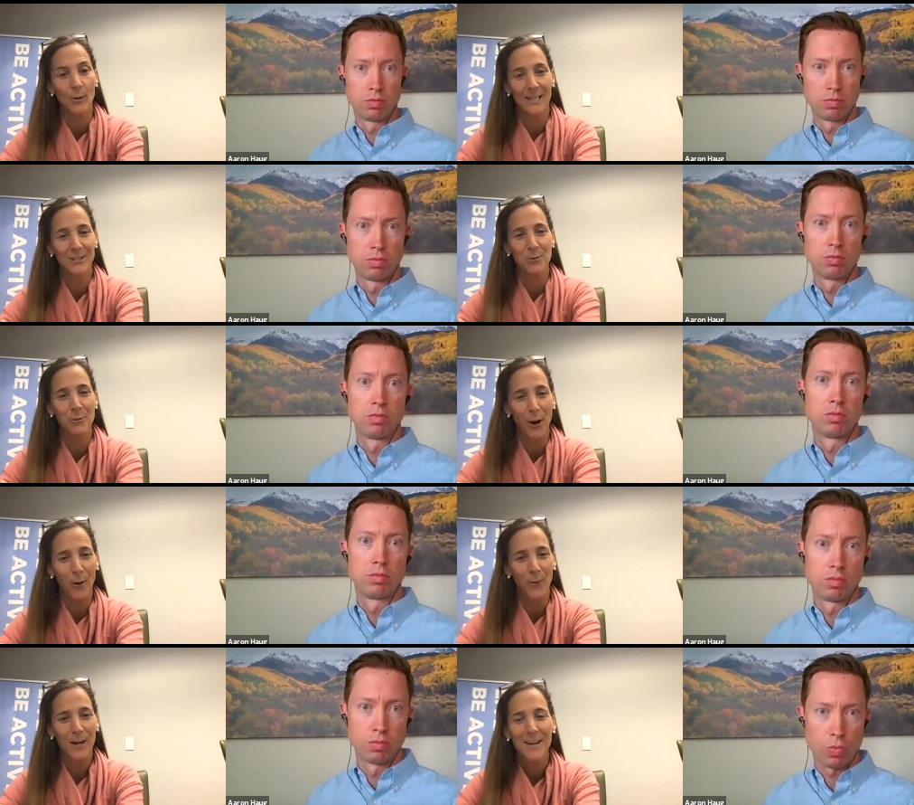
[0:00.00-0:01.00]
Speaker 1: as you
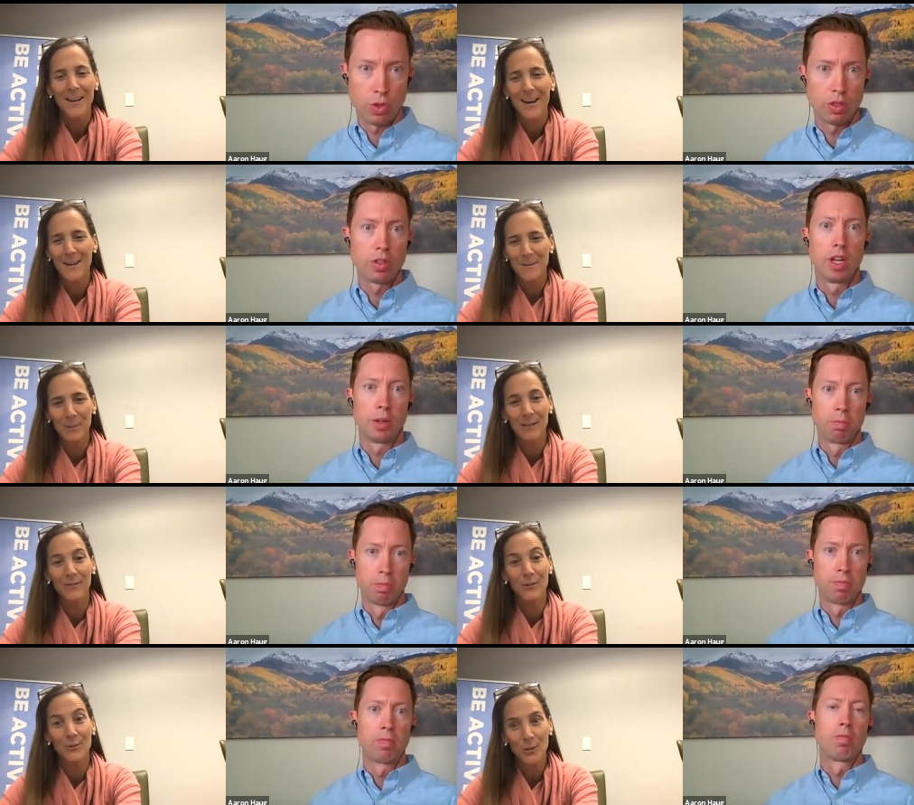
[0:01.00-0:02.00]
go. Um, yeah. But if
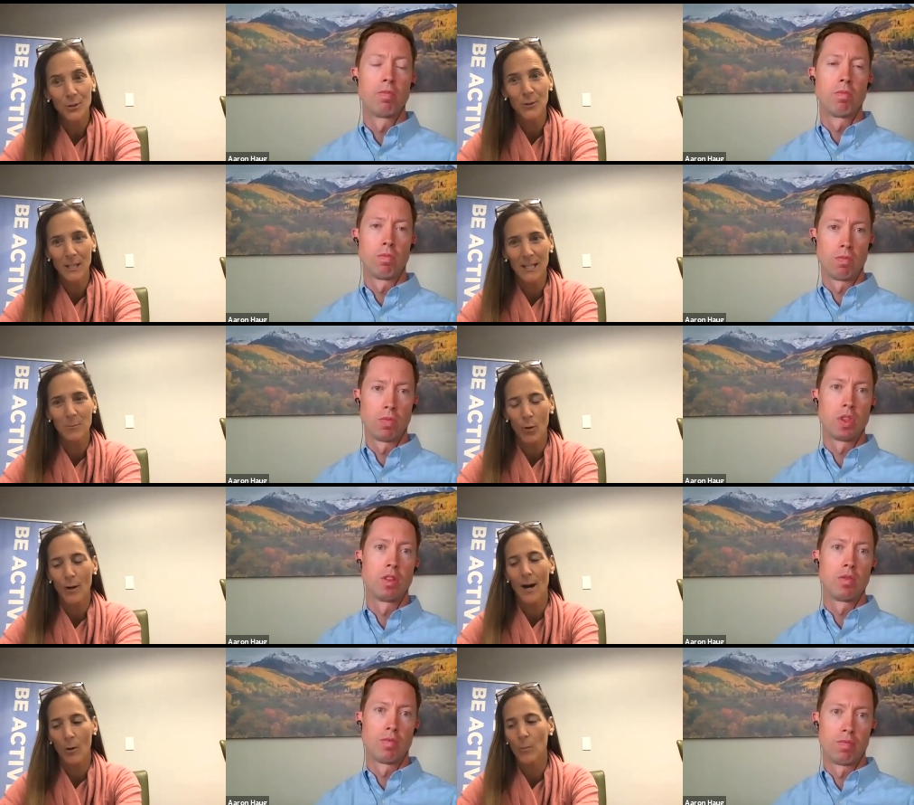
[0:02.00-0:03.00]
you do need
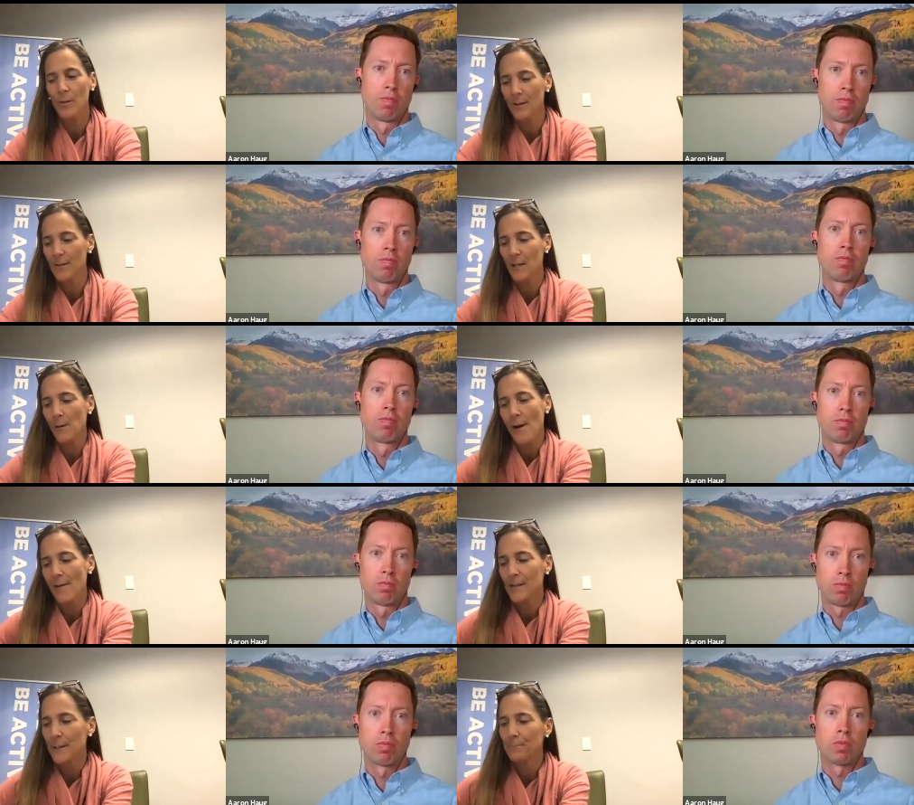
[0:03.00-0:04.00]
more help, that that you
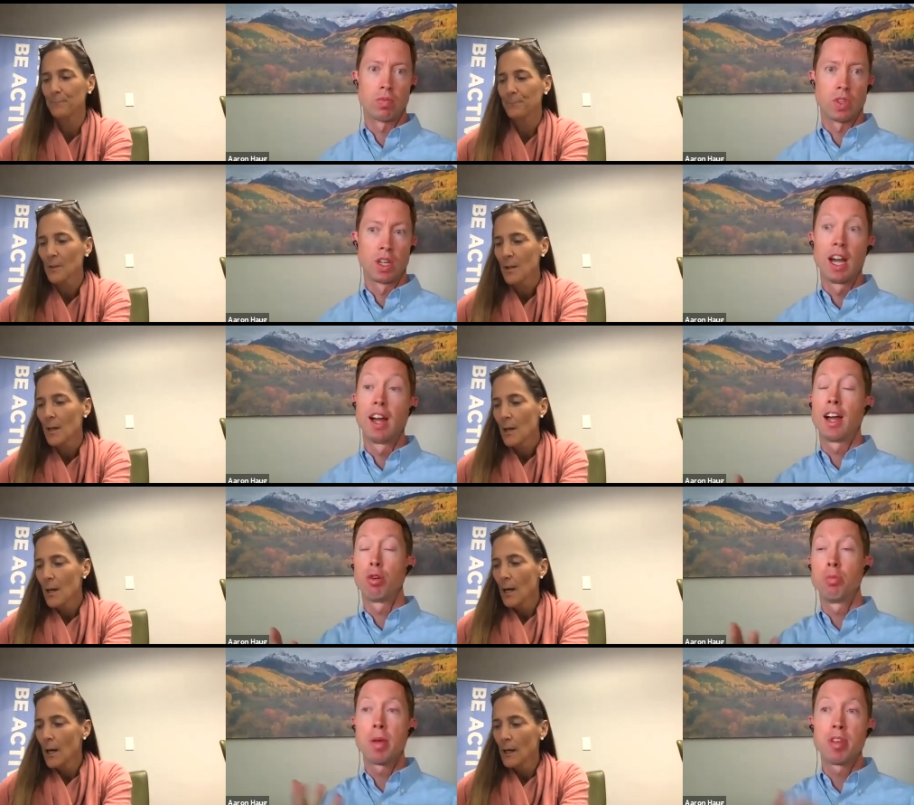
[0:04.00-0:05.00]
have it.
Speaker 2: Uh,
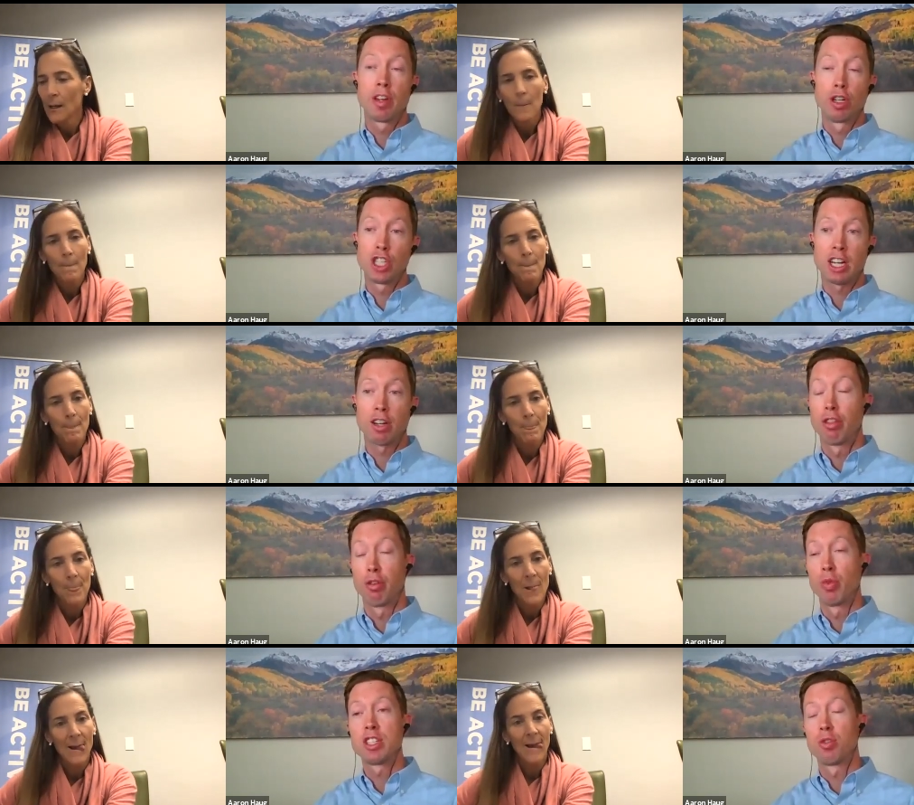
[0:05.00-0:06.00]
I would maybe interject
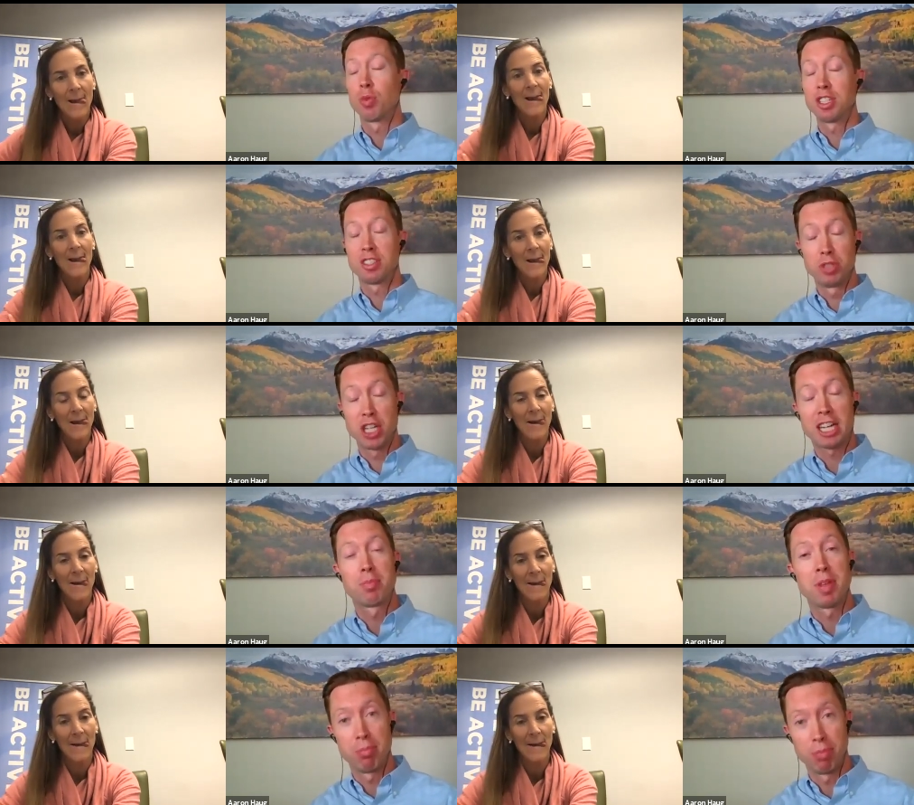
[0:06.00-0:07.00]
the reason we
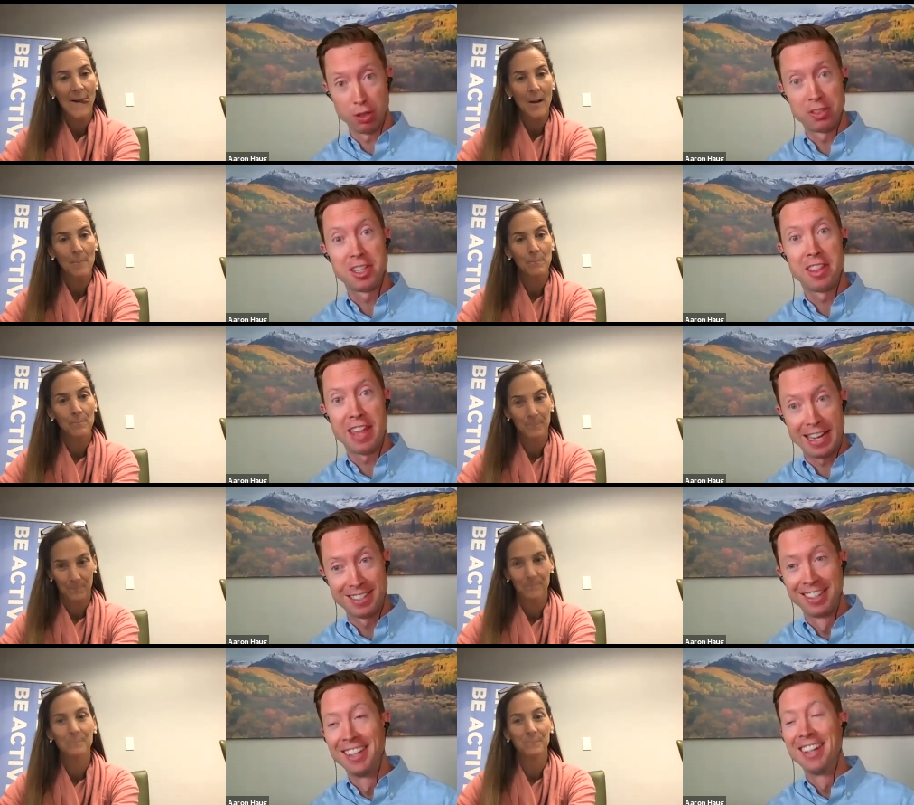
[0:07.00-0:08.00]
subject people to
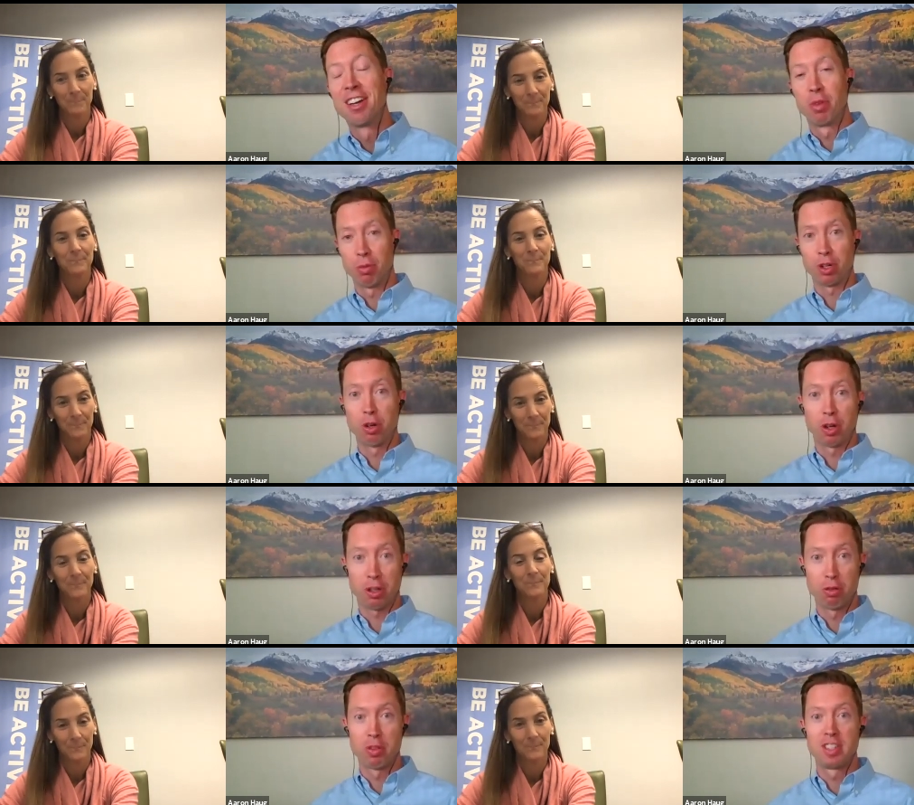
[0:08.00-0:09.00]
that when we're going
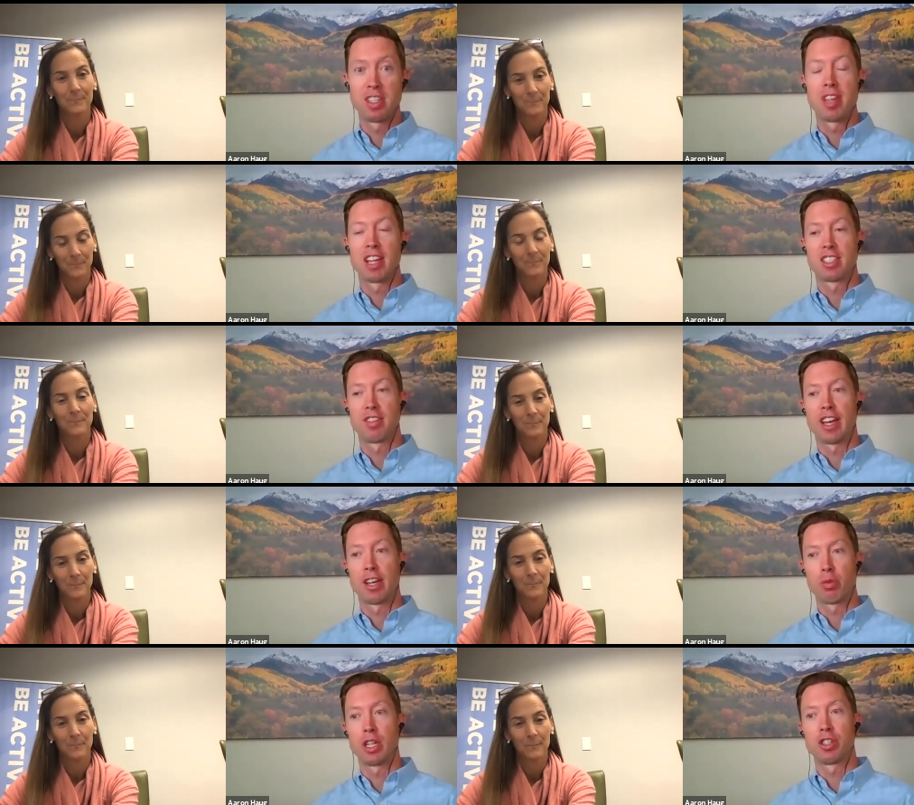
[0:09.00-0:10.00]
through the DBS
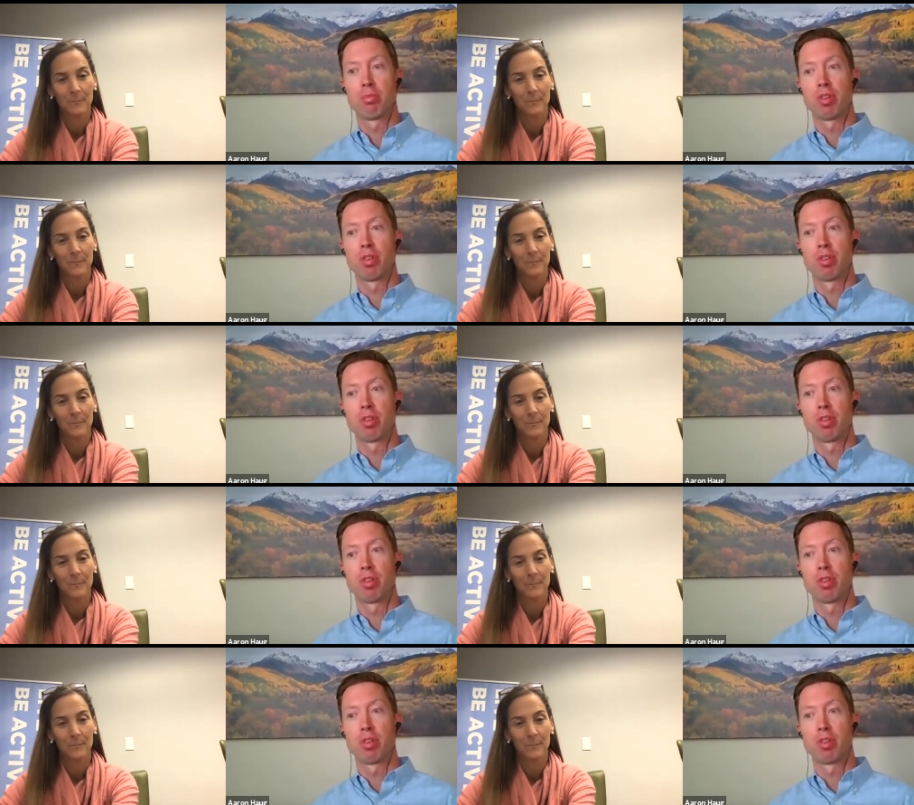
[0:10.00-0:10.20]
evaluation